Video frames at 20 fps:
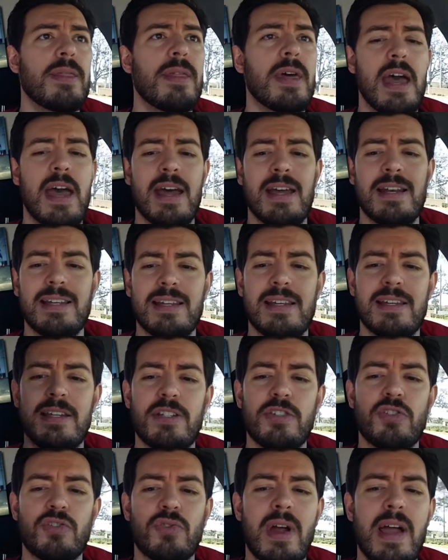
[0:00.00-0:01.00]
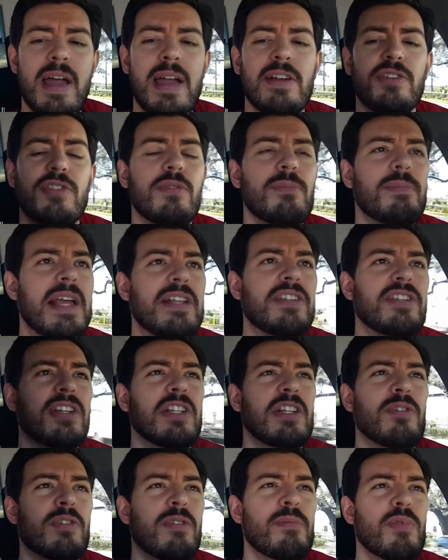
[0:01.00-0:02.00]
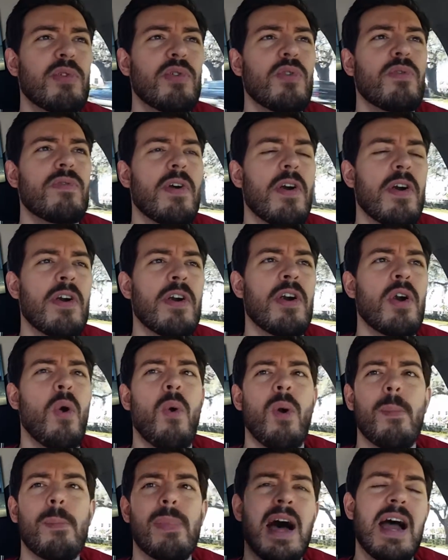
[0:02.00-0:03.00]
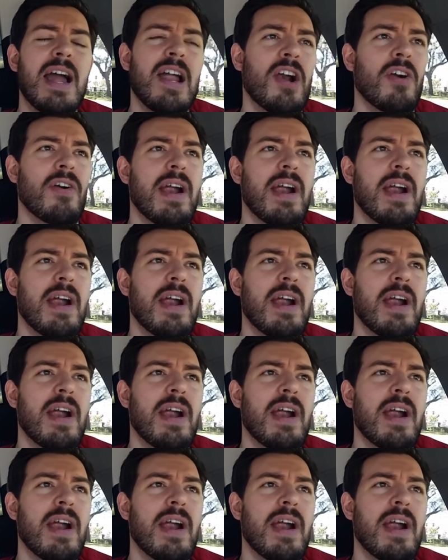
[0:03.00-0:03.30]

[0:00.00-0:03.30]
that is trying to basically remove her or buy